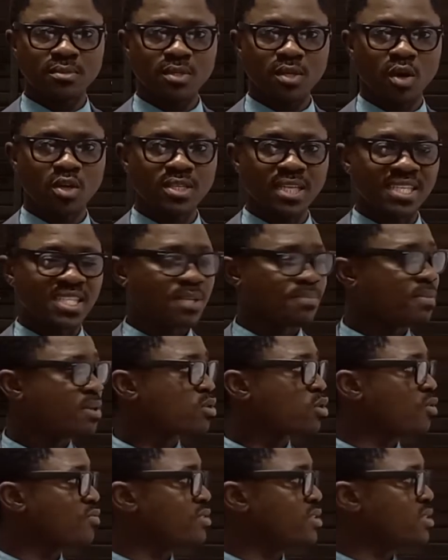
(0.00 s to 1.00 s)
understatement
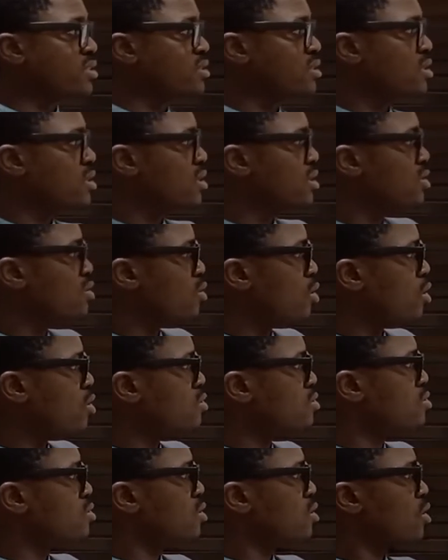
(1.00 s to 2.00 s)
of the
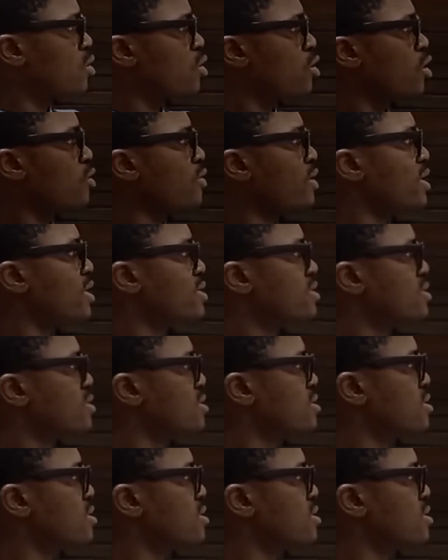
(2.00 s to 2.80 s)
non-current,